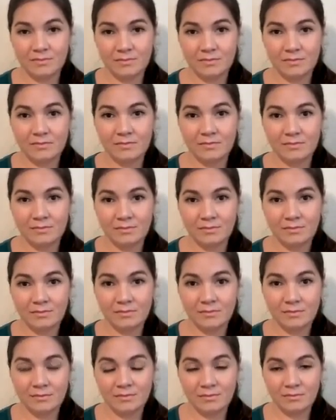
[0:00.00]

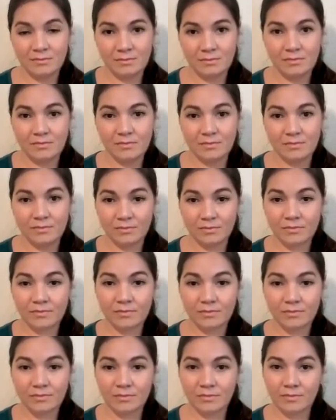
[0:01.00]

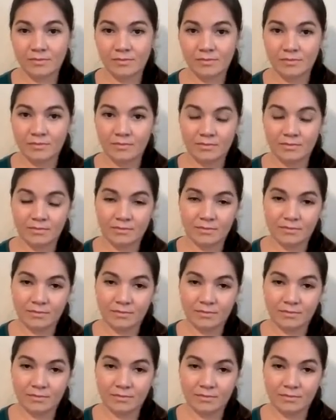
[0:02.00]
No words are spoken by the person on screen.